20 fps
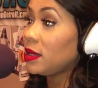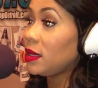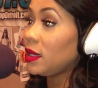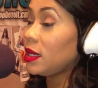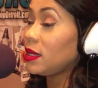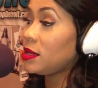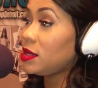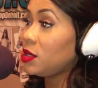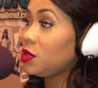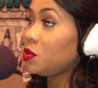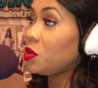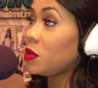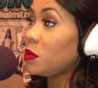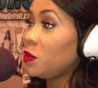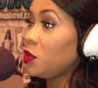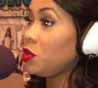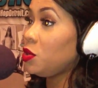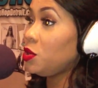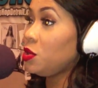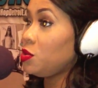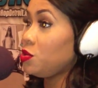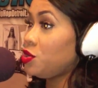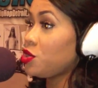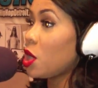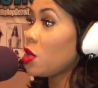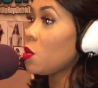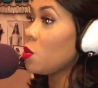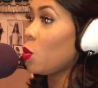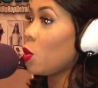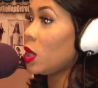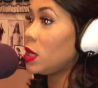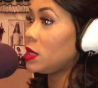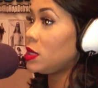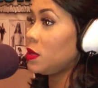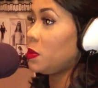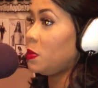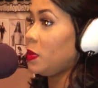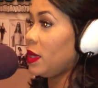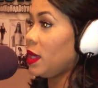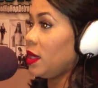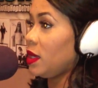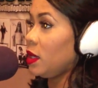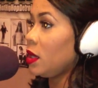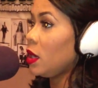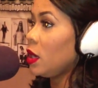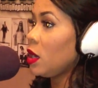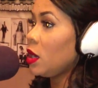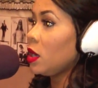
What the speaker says: It's you don't want to be